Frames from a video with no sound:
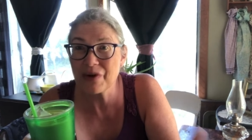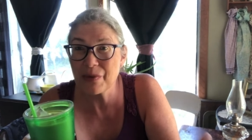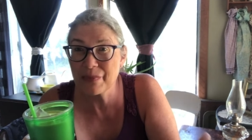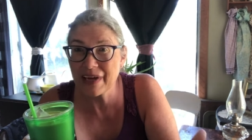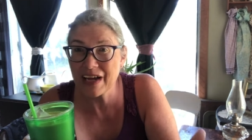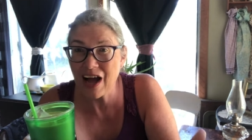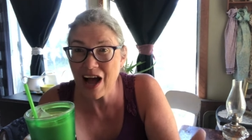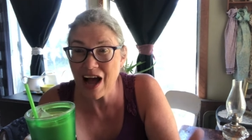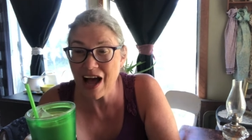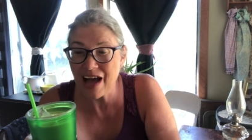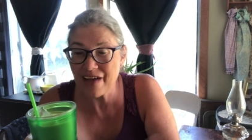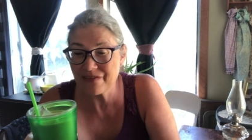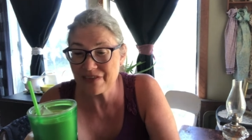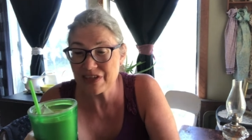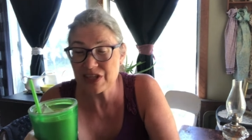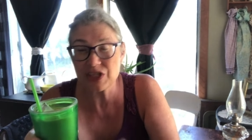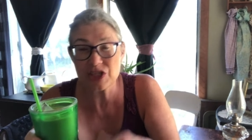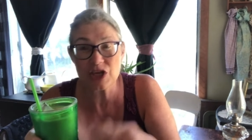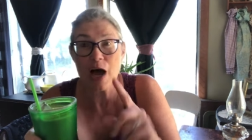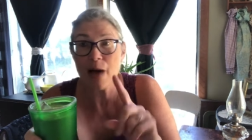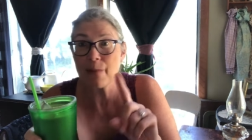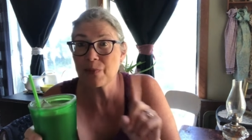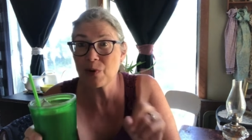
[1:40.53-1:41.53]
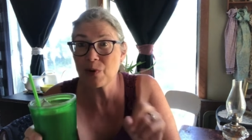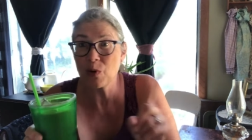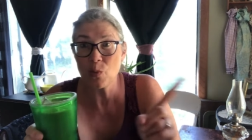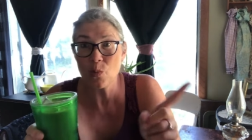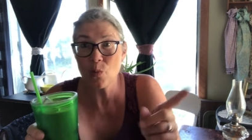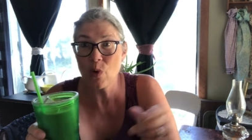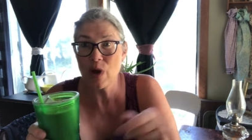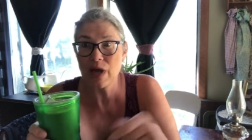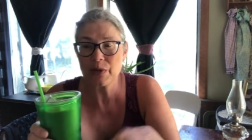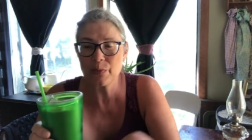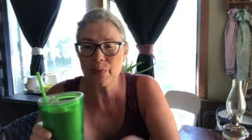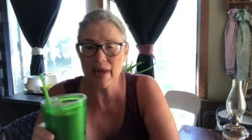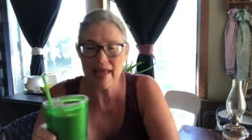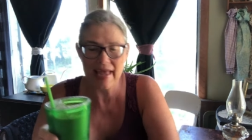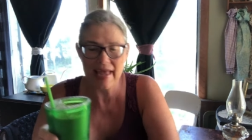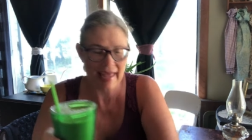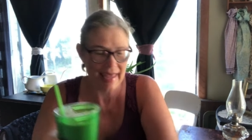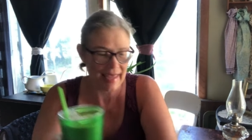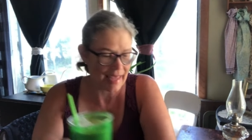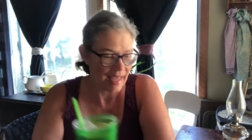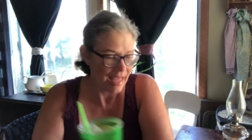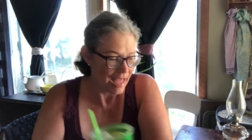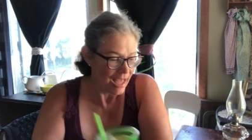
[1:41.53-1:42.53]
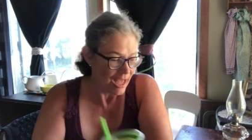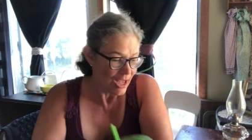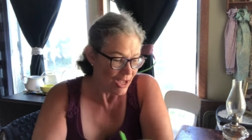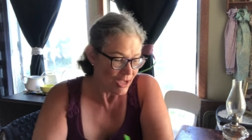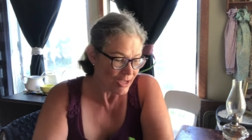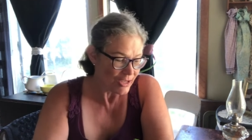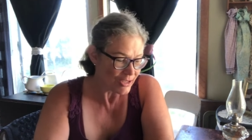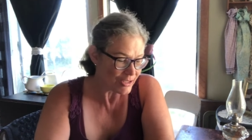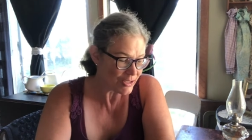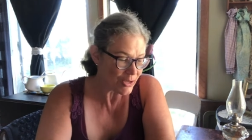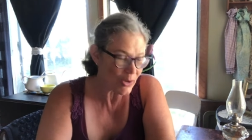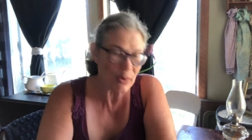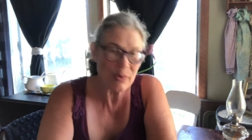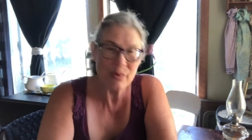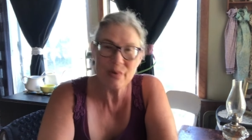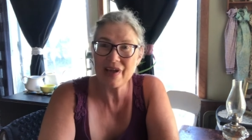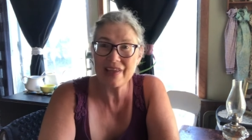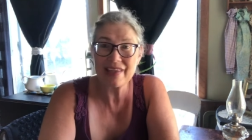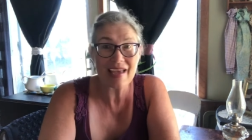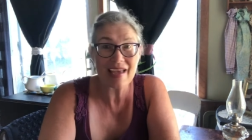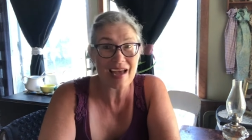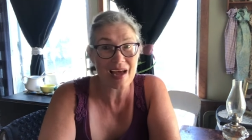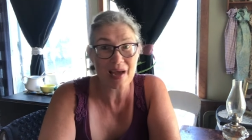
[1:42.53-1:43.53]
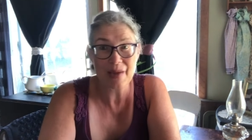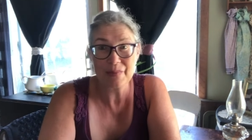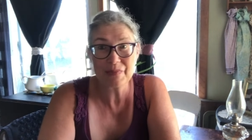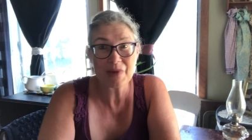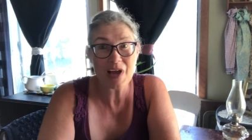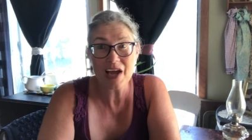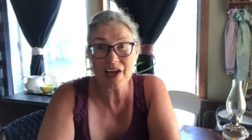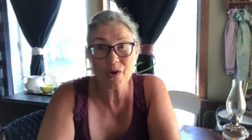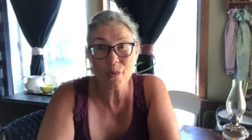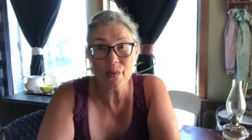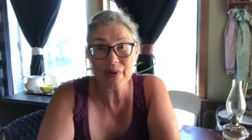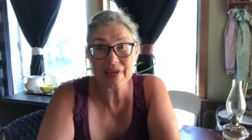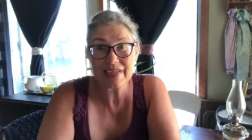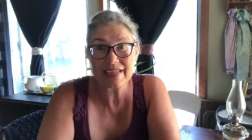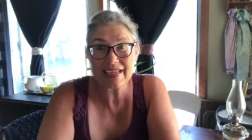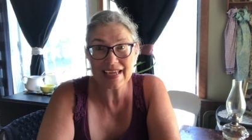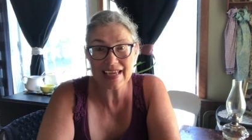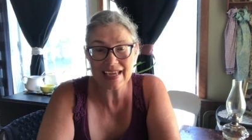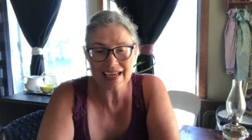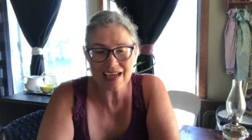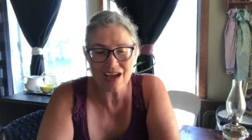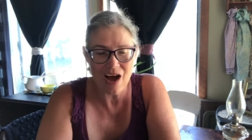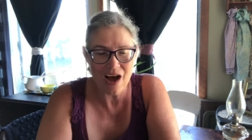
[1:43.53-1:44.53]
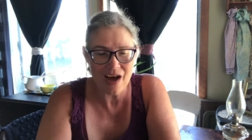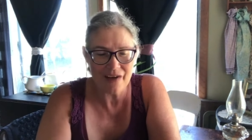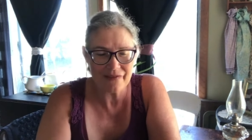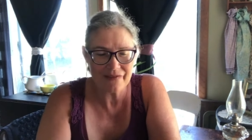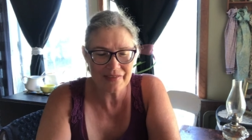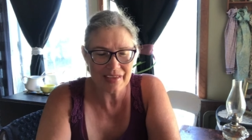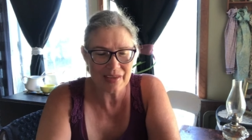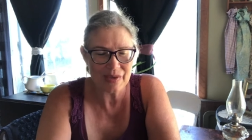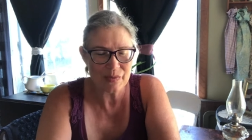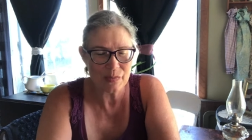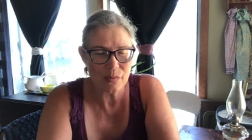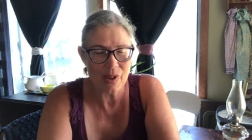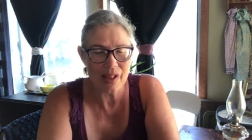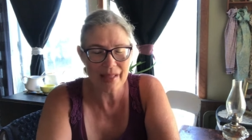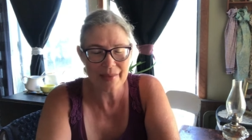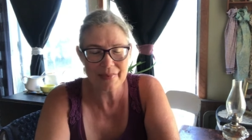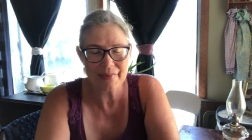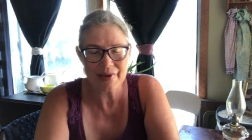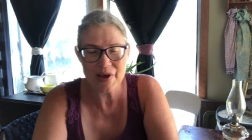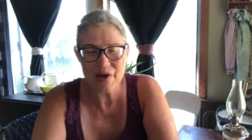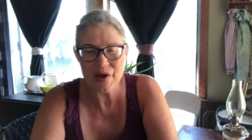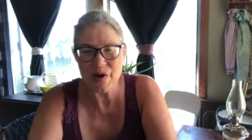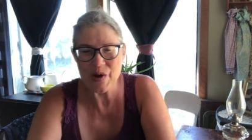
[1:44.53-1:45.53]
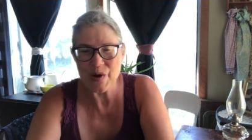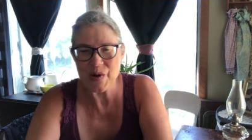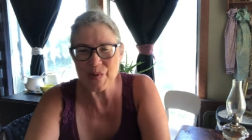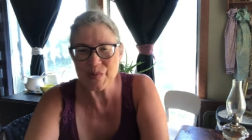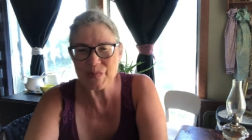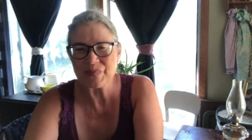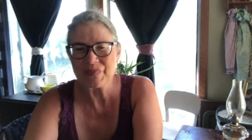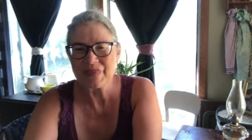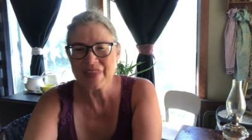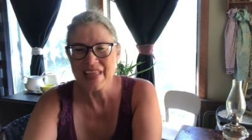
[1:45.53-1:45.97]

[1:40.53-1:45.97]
from a coffee shop one way. So, yeah, I'm not going to get coffee while I'm at home.